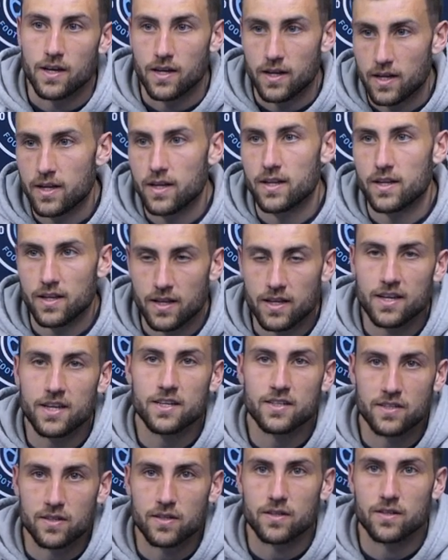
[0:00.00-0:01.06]
It
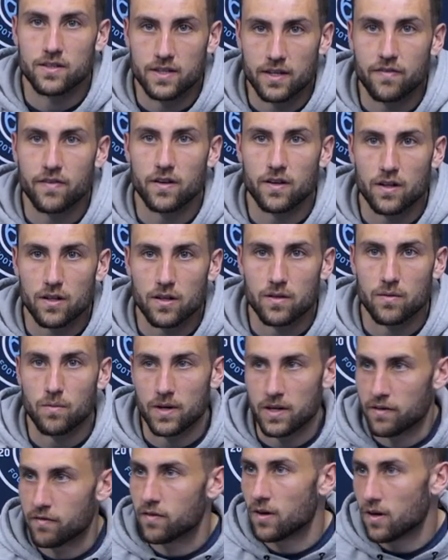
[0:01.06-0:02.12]
is difficult
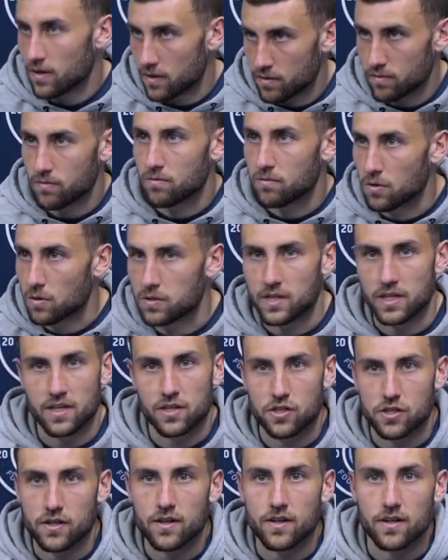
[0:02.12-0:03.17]
when you've got
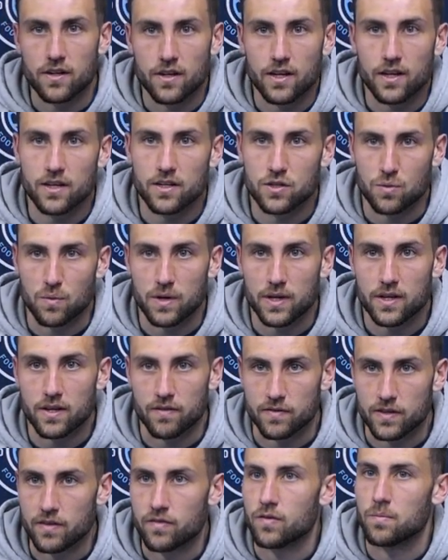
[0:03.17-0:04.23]
rotation each week of
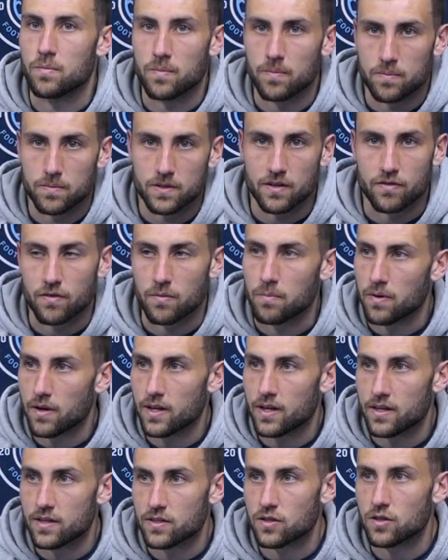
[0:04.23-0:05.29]
different
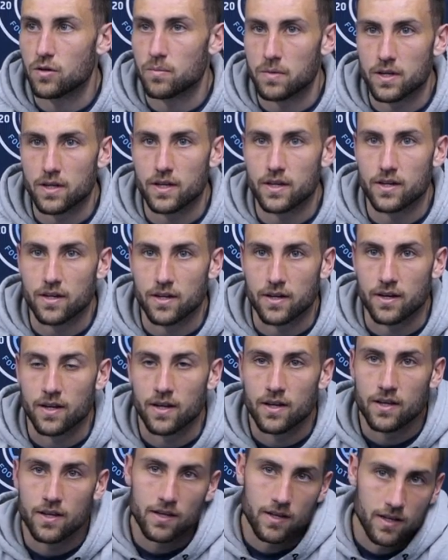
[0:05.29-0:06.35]
players coming in and
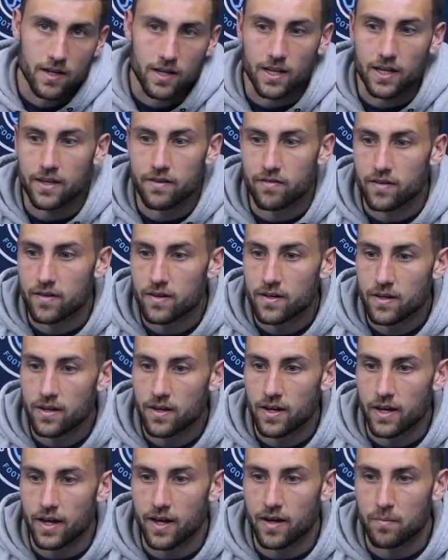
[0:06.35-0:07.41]
leaving,
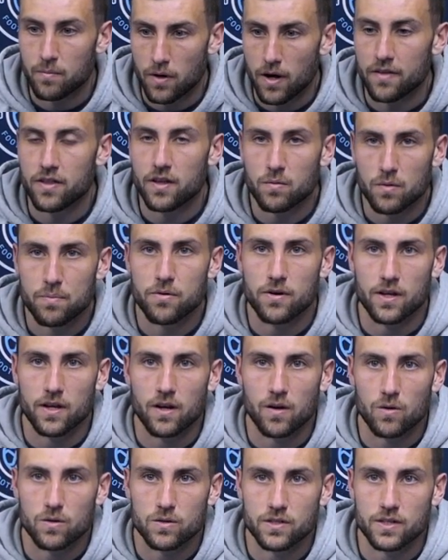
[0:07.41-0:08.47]
but I think we're pretty
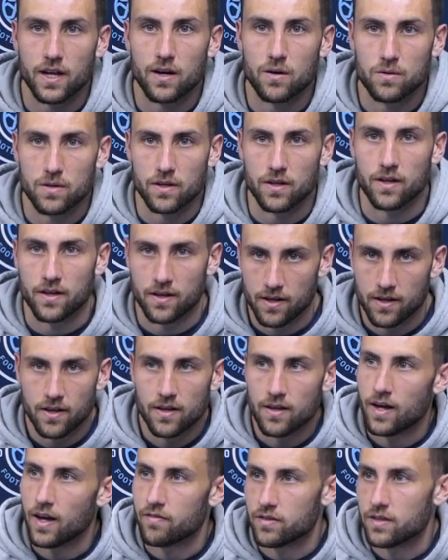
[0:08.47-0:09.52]
close now to
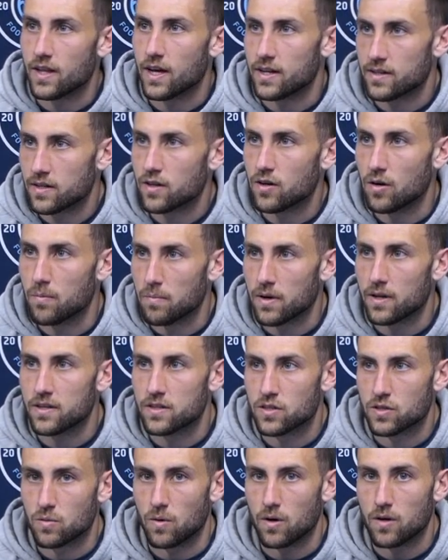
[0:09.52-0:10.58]
having that complete
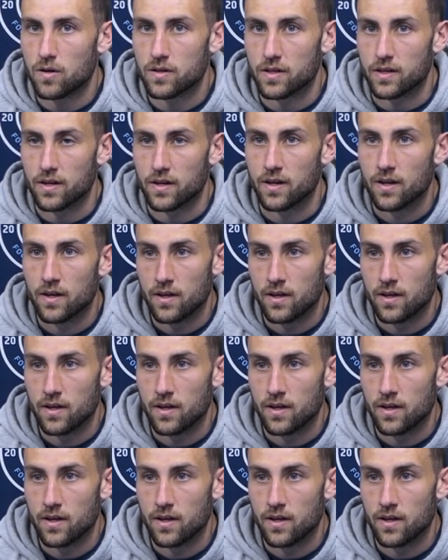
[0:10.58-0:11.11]
squad, and